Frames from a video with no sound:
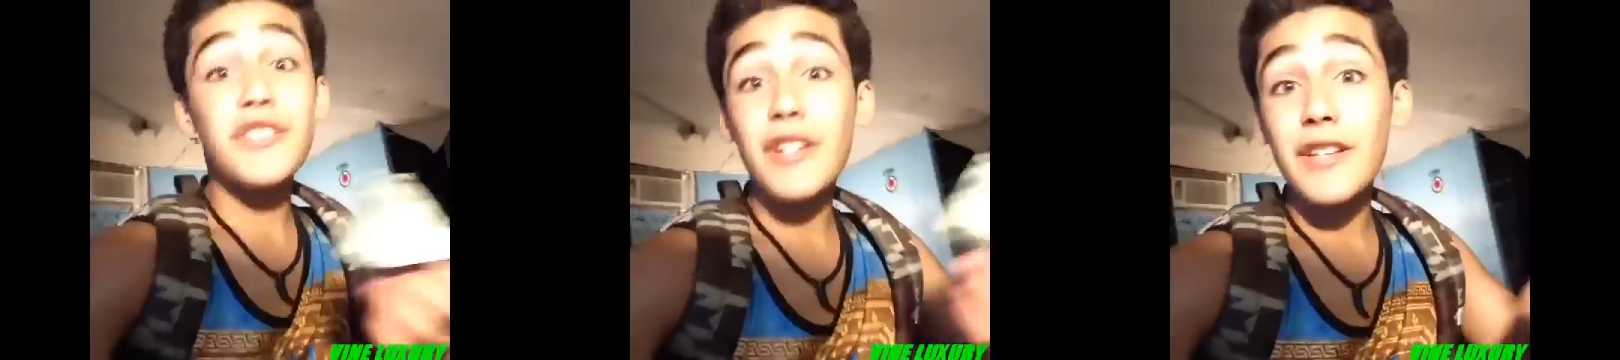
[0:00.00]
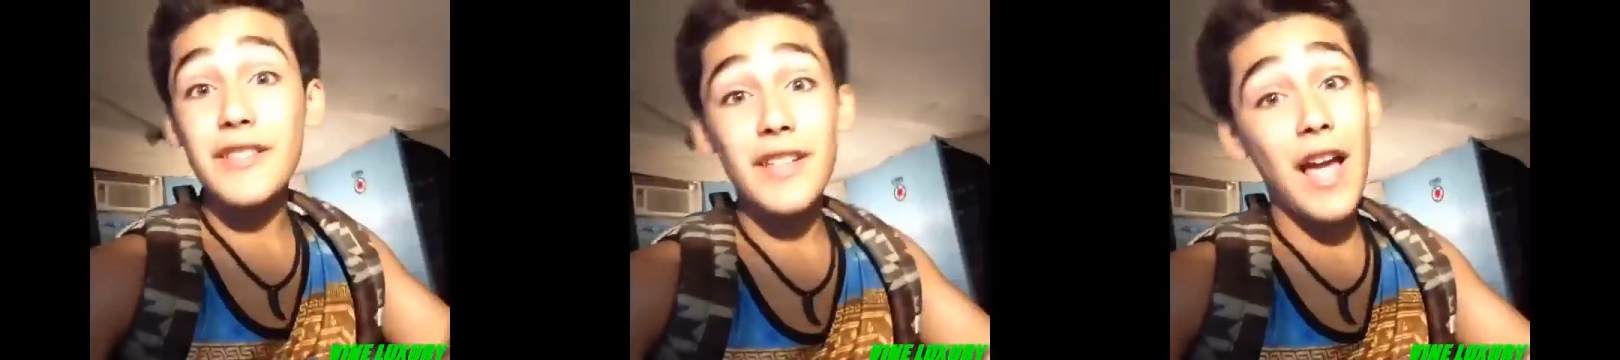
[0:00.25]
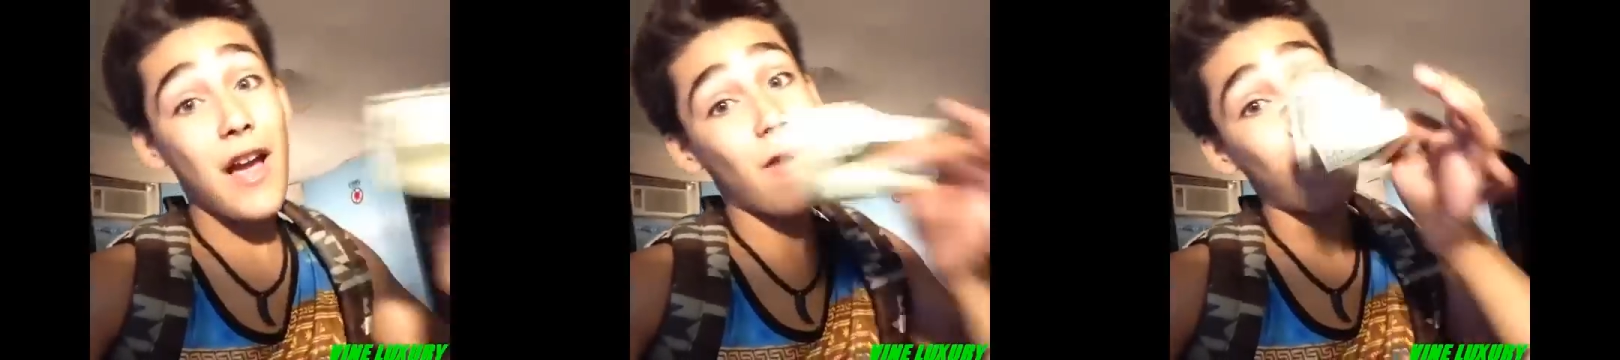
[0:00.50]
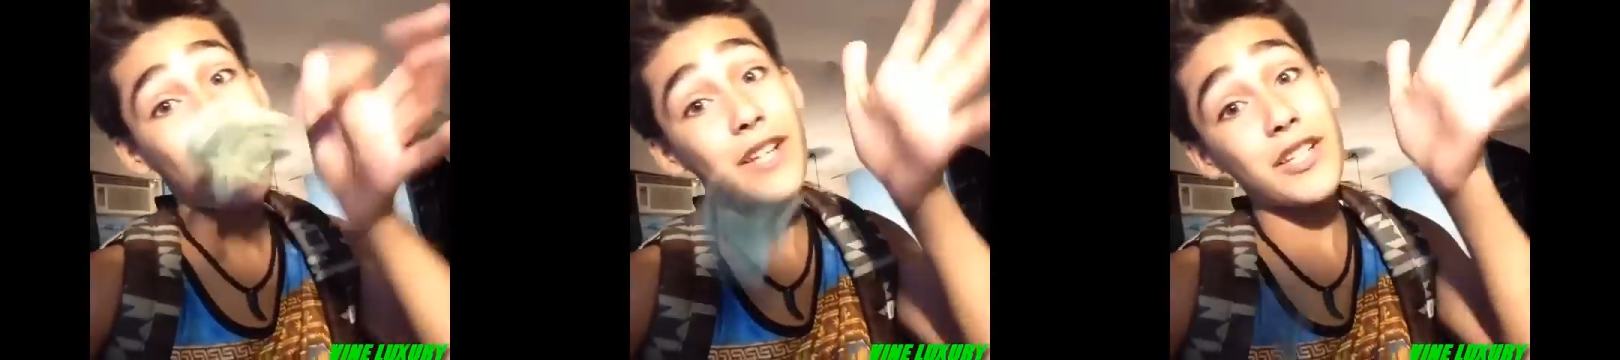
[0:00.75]
Just
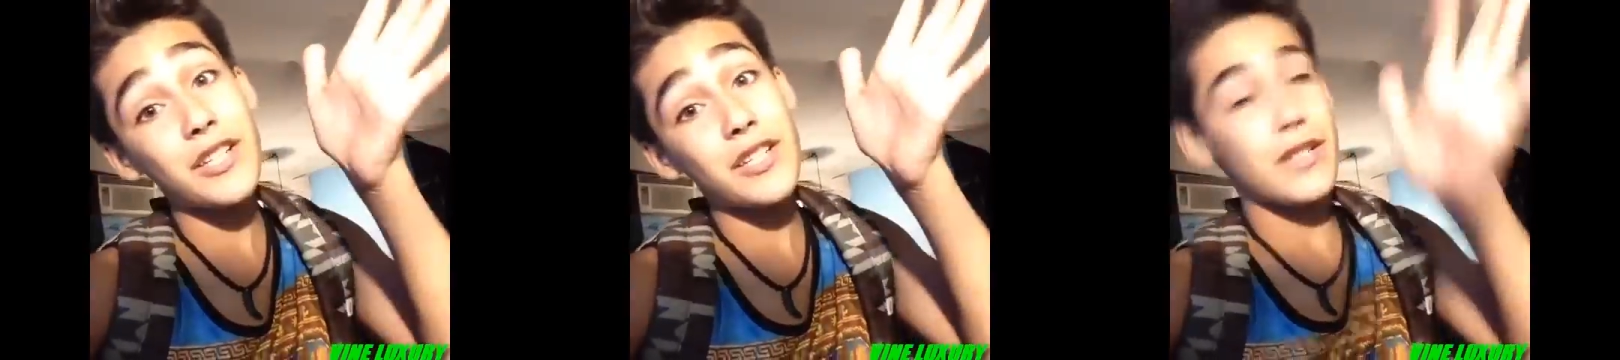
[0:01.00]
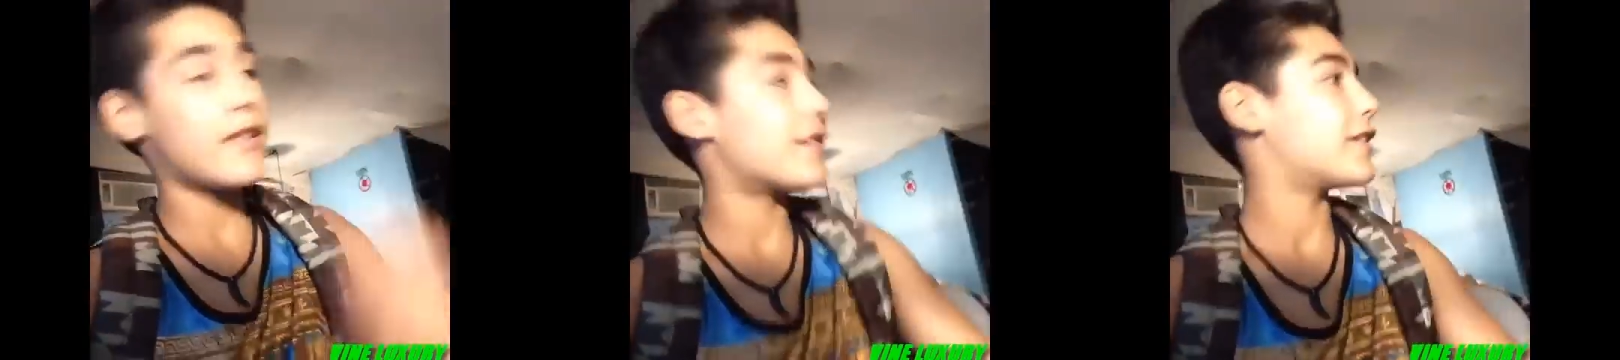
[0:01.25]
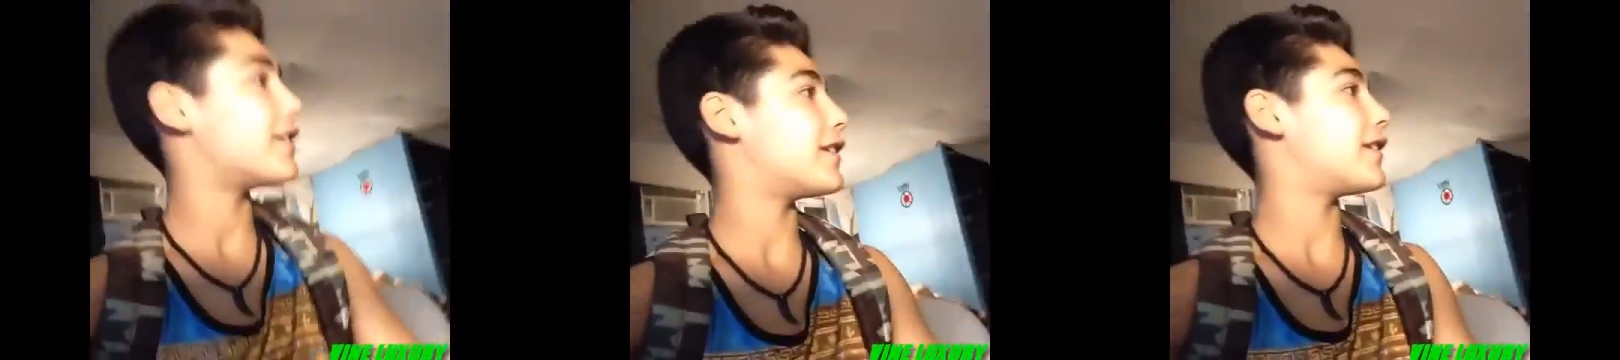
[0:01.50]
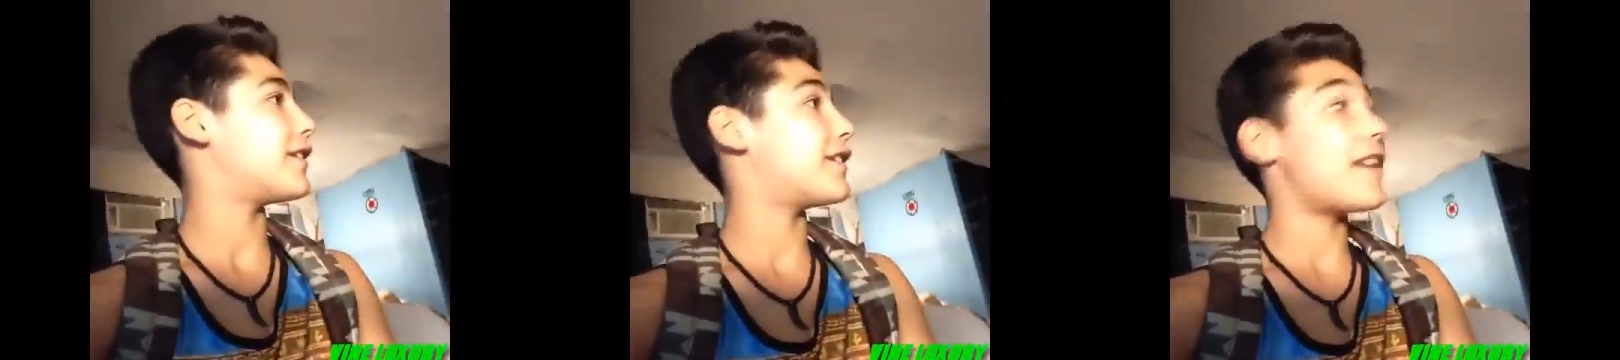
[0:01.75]
got
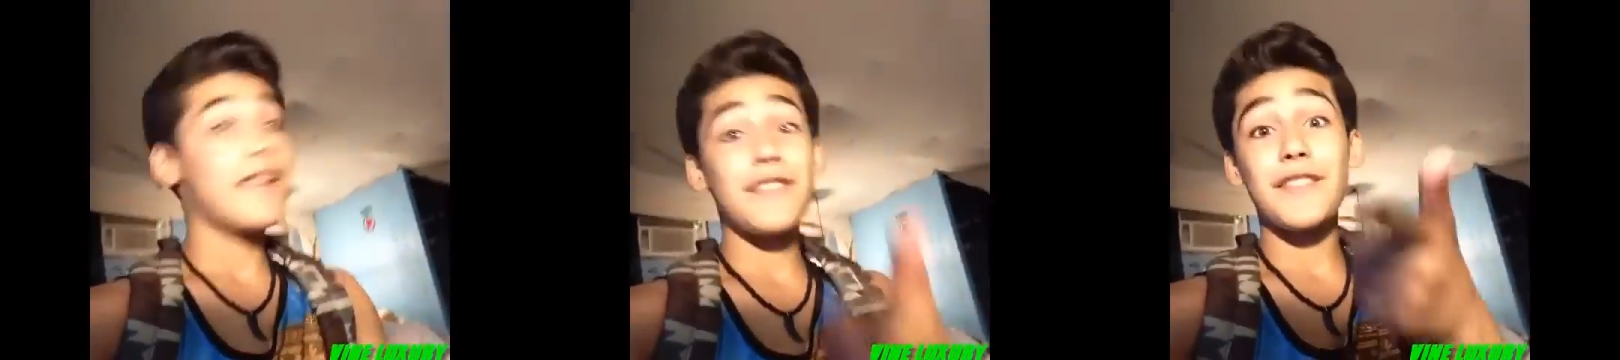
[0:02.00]
rich.